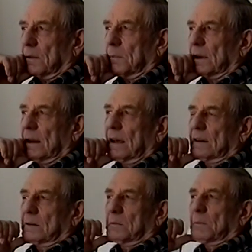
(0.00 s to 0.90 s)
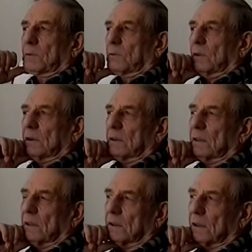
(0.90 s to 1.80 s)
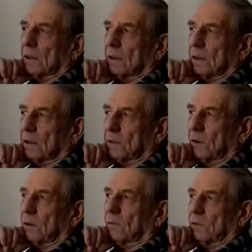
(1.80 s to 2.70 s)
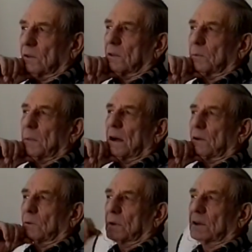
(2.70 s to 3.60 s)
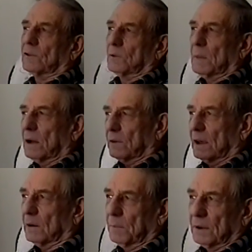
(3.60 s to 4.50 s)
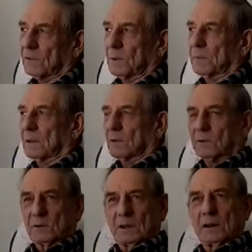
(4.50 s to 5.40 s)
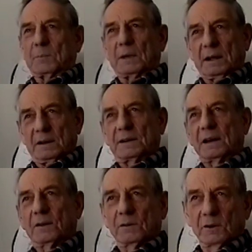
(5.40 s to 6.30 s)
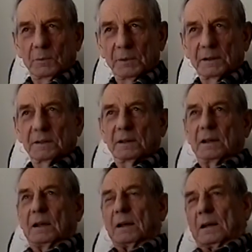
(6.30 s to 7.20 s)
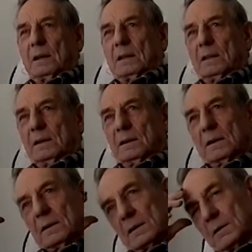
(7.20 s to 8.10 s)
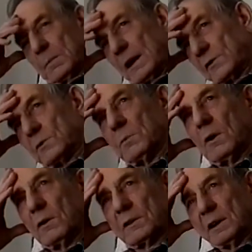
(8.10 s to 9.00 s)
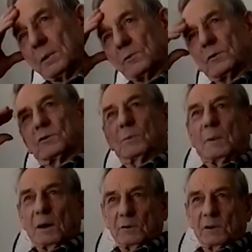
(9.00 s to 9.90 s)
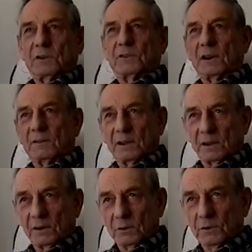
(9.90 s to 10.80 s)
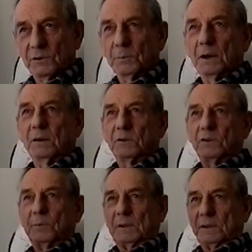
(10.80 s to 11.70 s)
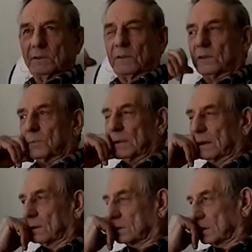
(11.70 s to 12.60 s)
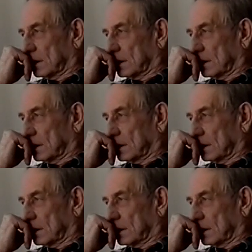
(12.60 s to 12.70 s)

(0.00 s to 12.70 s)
my dad came up with one, thought of the mound, because the mound had been something that's kind of made the town a little bit. Our basketball teams was the Mounders and everything, you know, was the Mounders because of this mound.